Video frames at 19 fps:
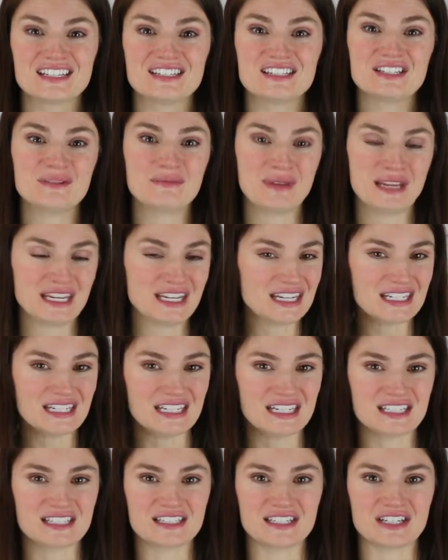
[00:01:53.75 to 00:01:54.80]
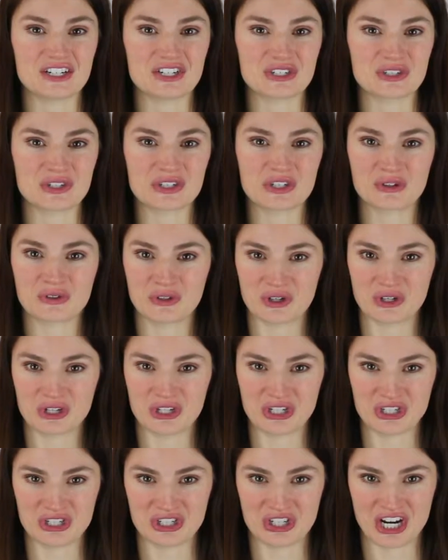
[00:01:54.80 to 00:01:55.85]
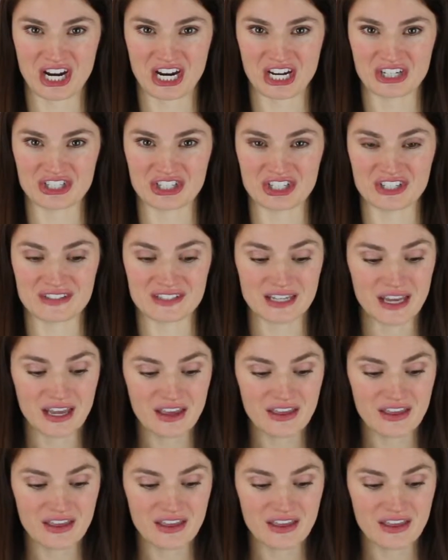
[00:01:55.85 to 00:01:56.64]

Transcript: To make it easier to learn contractions,